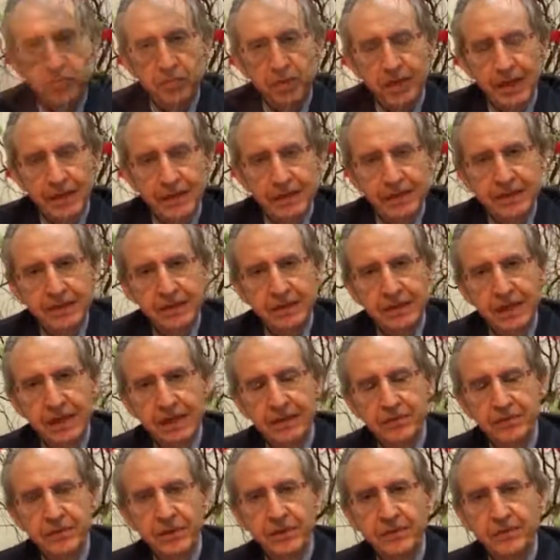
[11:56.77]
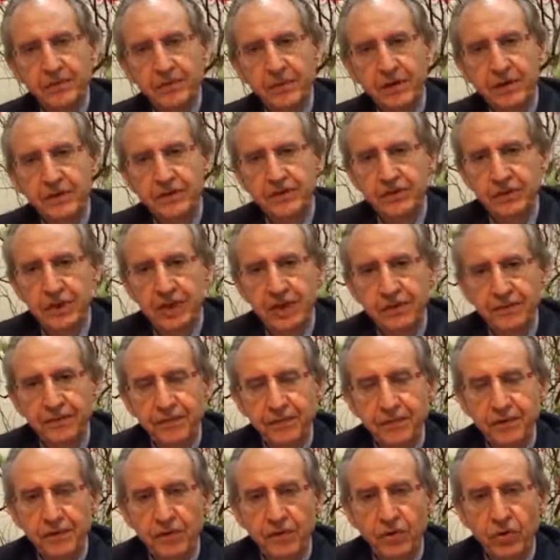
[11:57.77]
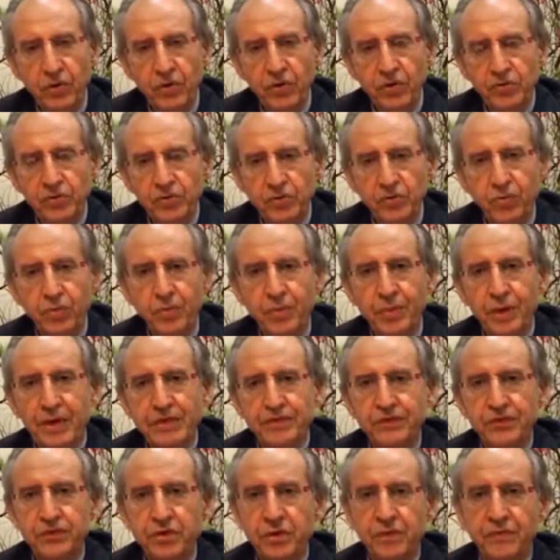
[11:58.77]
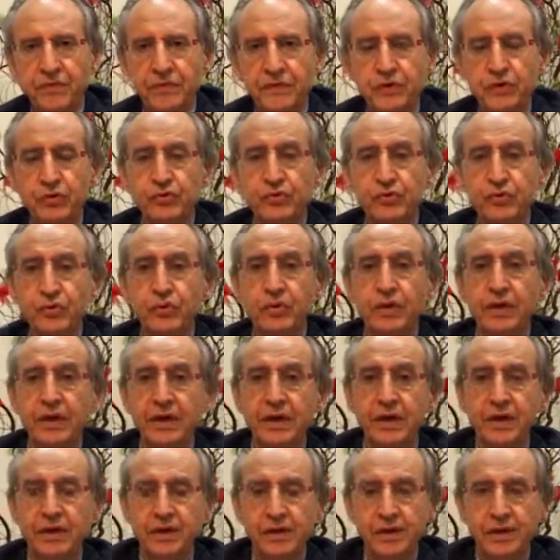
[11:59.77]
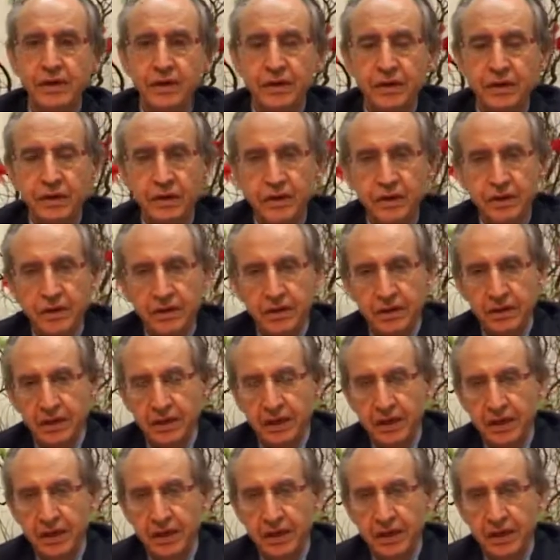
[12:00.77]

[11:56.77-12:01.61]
By the time of al-Shafi, also much of the Sunnah, the